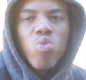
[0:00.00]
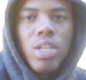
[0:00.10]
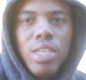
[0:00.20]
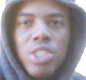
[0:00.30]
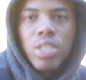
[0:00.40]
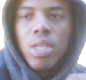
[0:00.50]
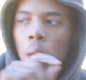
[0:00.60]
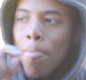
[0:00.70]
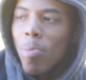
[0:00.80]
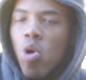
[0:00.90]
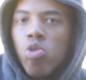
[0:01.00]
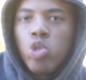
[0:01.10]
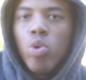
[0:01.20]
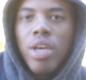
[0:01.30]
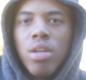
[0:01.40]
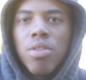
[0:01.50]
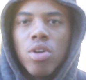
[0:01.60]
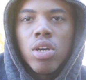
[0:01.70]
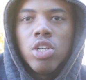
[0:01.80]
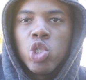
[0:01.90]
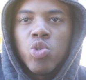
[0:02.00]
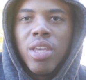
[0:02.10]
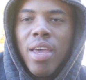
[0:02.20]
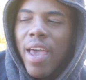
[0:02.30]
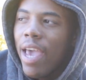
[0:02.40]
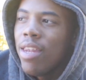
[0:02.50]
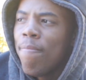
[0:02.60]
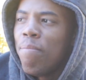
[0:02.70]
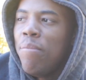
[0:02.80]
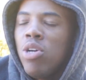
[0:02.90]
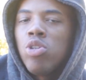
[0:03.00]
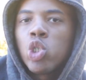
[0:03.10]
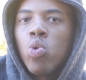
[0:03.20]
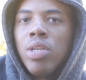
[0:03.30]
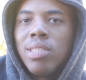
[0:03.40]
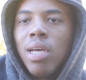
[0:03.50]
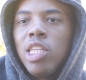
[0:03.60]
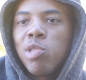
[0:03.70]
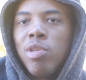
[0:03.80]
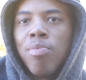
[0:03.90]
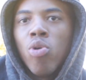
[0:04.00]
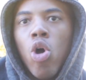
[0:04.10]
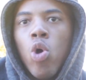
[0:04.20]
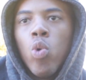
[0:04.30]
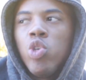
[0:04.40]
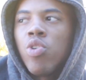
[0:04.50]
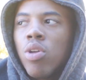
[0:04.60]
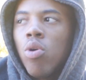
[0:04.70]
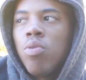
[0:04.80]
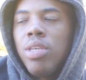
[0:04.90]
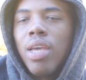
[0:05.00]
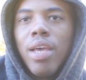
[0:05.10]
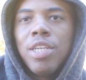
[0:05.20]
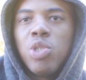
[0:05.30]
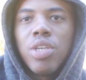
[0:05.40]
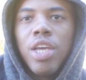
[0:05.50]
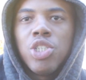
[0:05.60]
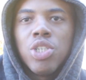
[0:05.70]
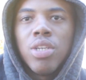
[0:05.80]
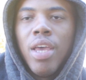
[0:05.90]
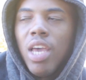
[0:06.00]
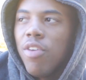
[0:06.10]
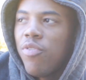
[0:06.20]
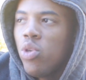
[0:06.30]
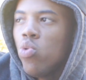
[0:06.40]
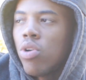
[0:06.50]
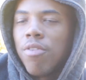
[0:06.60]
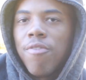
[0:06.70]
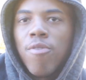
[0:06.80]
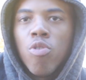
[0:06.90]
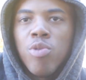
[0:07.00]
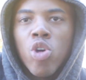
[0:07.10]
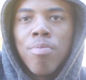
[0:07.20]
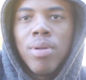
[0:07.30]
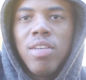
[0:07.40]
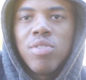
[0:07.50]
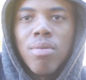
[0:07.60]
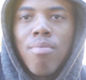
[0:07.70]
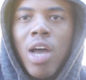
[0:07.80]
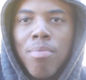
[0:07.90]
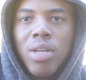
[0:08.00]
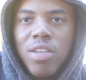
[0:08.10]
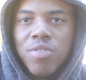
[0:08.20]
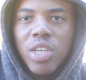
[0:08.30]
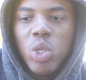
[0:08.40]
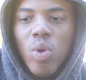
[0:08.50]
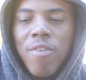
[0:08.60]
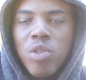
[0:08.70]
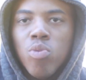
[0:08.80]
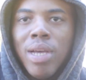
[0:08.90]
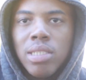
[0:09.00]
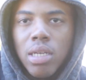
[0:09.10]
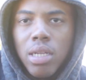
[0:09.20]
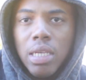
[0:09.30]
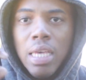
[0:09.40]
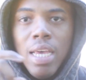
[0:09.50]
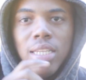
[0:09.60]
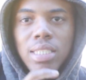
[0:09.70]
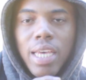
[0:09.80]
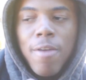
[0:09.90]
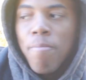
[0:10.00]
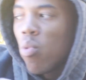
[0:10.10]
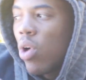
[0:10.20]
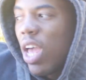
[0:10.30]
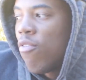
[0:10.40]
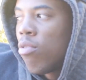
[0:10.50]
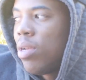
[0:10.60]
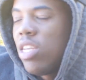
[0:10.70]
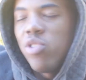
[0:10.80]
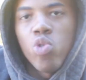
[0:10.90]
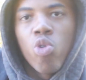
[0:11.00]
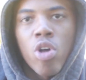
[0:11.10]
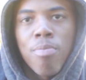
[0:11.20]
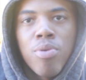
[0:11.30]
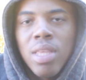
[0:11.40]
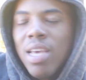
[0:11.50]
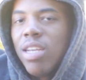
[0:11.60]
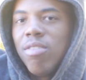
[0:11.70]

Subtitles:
your religion, go to another country, and then build a school and tell these people, oh, you can only get education if you conform your beliefs to my beliefs, and you have to basically take whatever beliefs you grew up with,